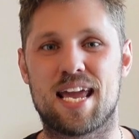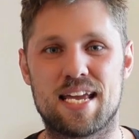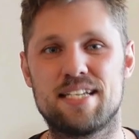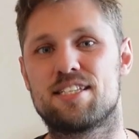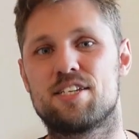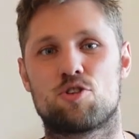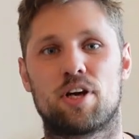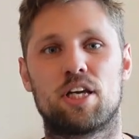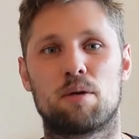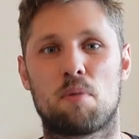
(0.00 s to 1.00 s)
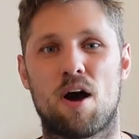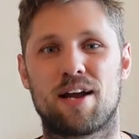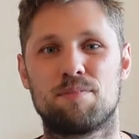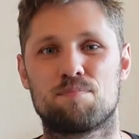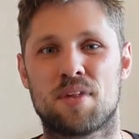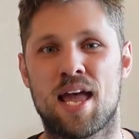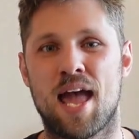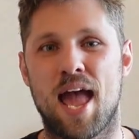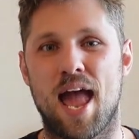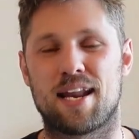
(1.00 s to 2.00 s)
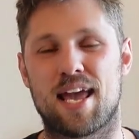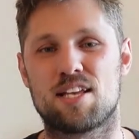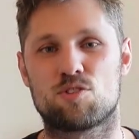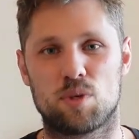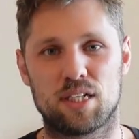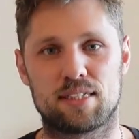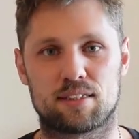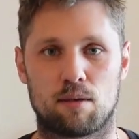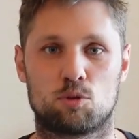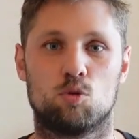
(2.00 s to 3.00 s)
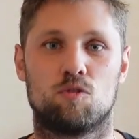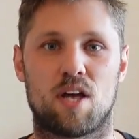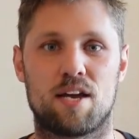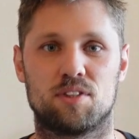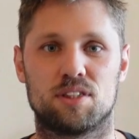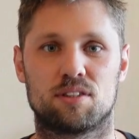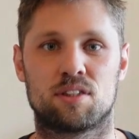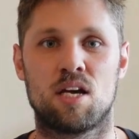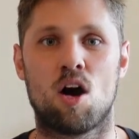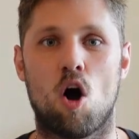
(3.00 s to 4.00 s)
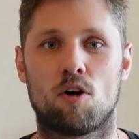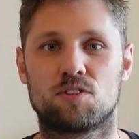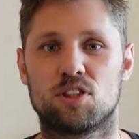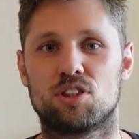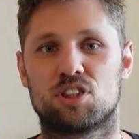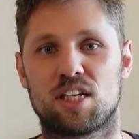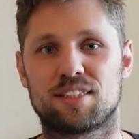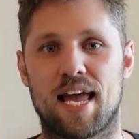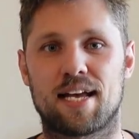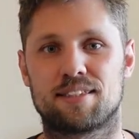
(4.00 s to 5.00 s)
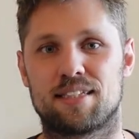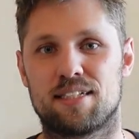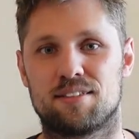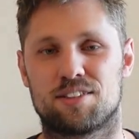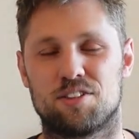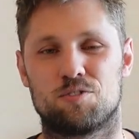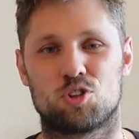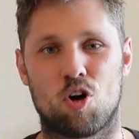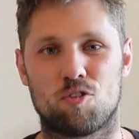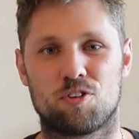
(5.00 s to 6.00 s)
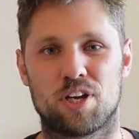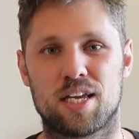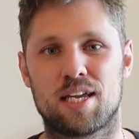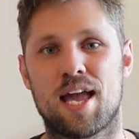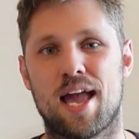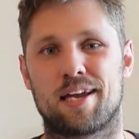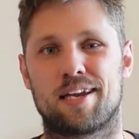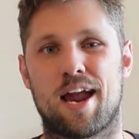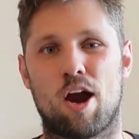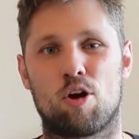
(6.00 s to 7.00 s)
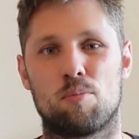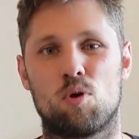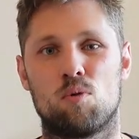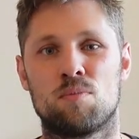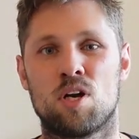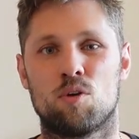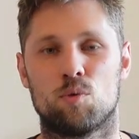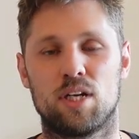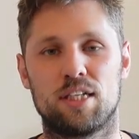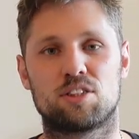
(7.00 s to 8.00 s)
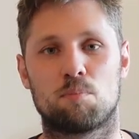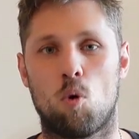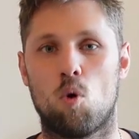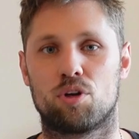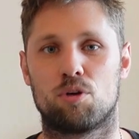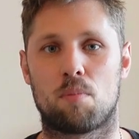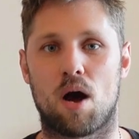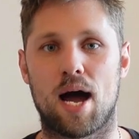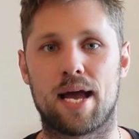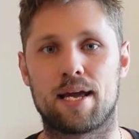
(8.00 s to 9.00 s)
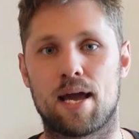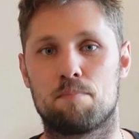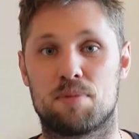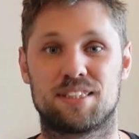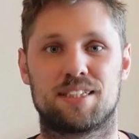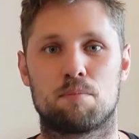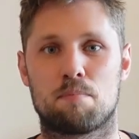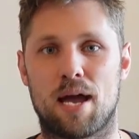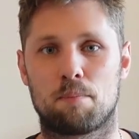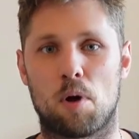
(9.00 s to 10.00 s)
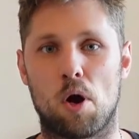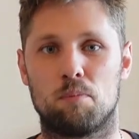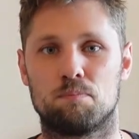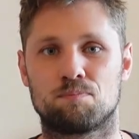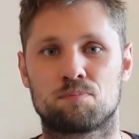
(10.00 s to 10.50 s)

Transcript: easy drinking pint and it has really subtle flavours, often just accents of toffee and caramel, really supported by a biscuit backbone.